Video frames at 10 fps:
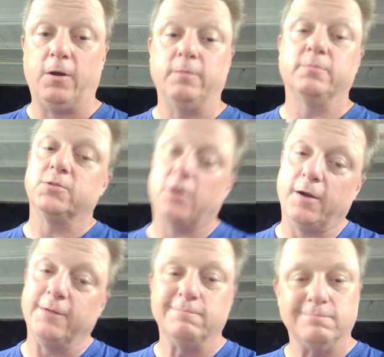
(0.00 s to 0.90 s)
are.
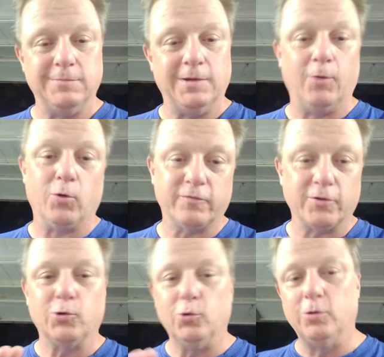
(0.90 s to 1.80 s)
Sorry, I worked
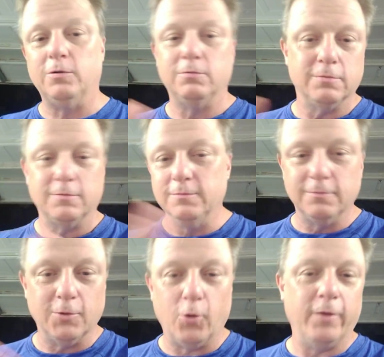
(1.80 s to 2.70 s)
for Google.
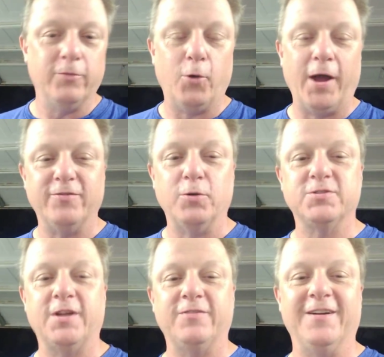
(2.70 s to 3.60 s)
No iPhone
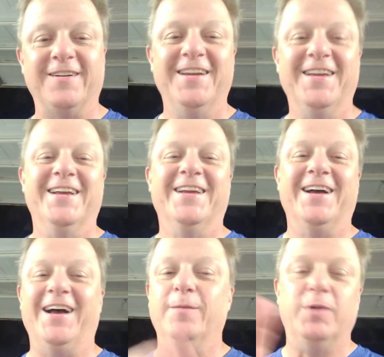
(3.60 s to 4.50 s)
stuff here,
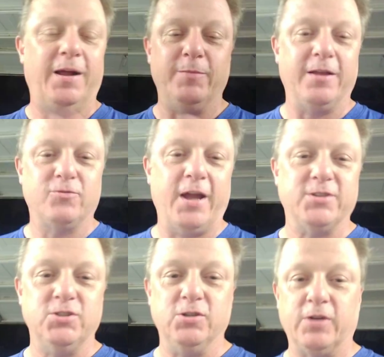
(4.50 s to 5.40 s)
but I'm not
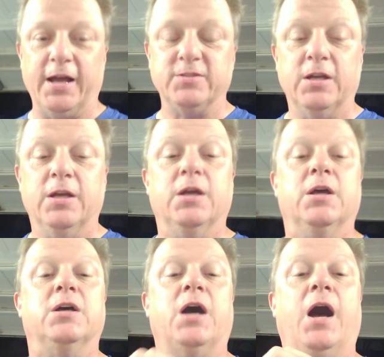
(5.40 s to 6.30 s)
trashing you guys.
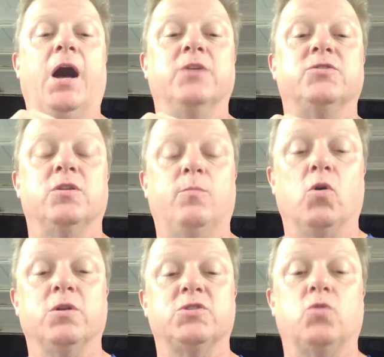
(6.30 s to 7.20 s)
So the
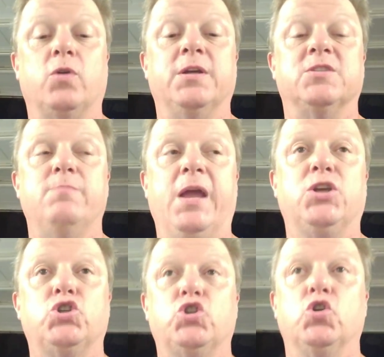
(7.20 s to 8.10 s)
moral of the story is
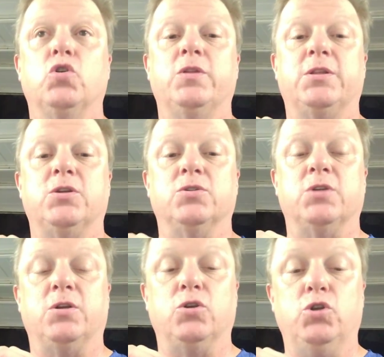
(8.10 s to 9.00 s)
make sure that there's
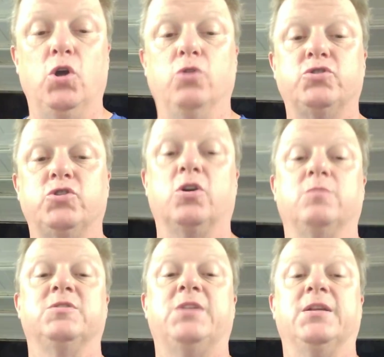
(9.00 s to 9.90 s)
under no
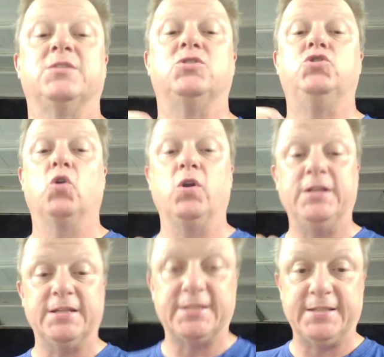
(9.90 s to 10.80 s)
circumstances
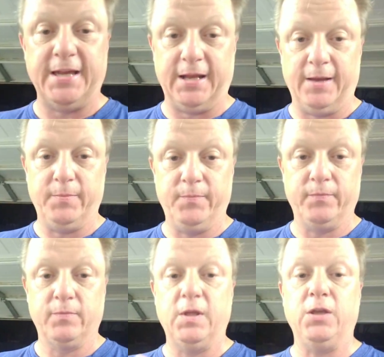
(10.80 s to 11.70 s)
during this setup
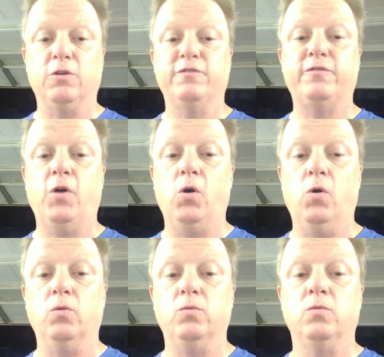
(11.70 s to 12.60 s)
that your
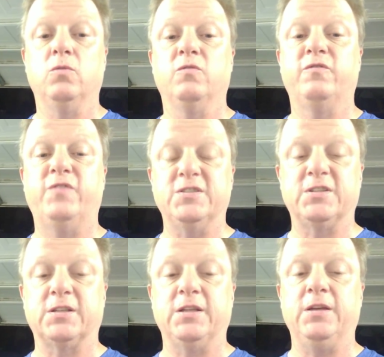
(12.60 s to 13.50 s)
phone
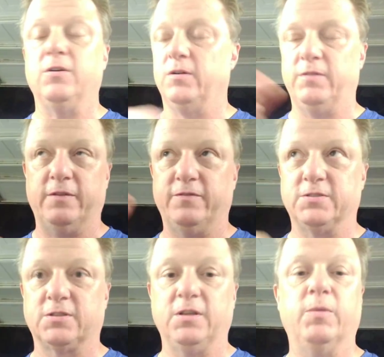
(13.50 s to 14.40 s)
physically, or not
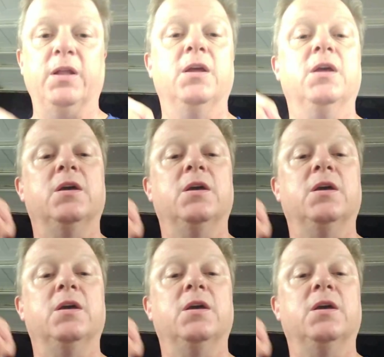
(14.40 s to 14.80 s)
physically, but